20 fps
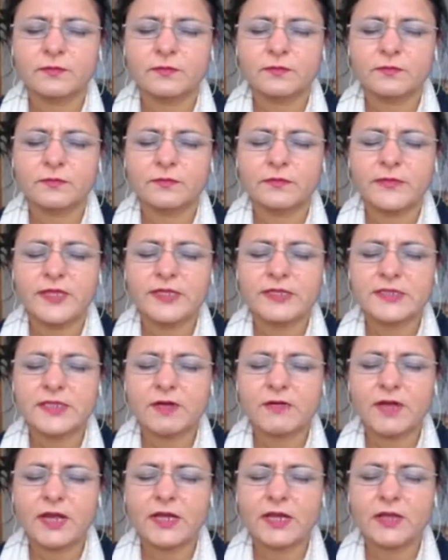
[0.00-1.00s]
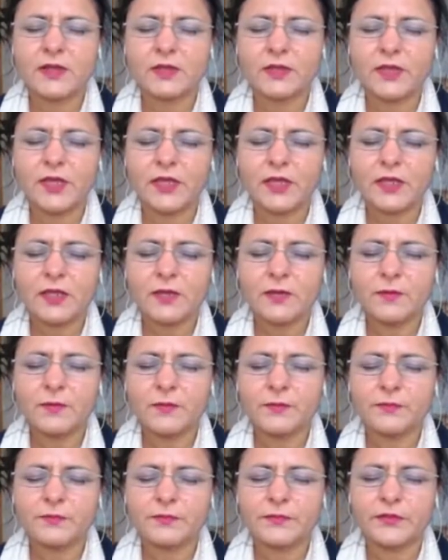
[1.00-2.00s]
is there anything
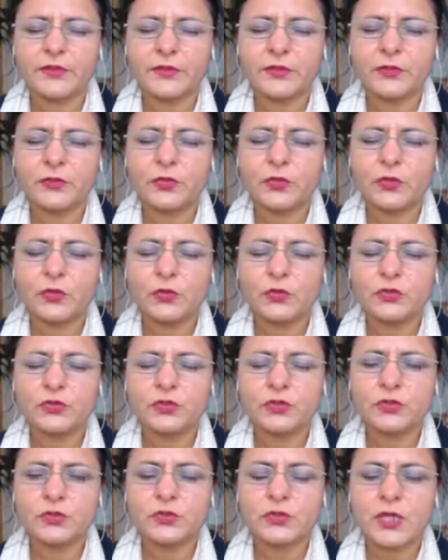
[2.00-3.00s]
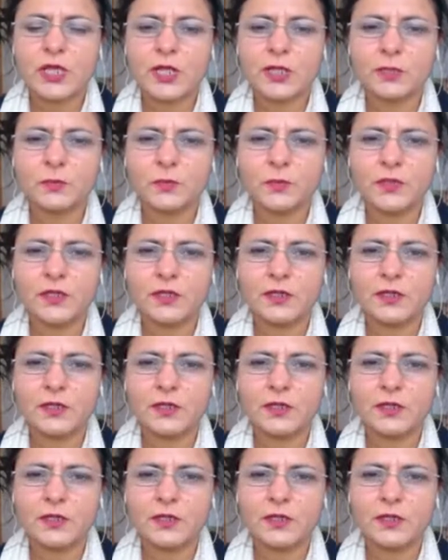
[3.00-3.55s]
you could do to help her?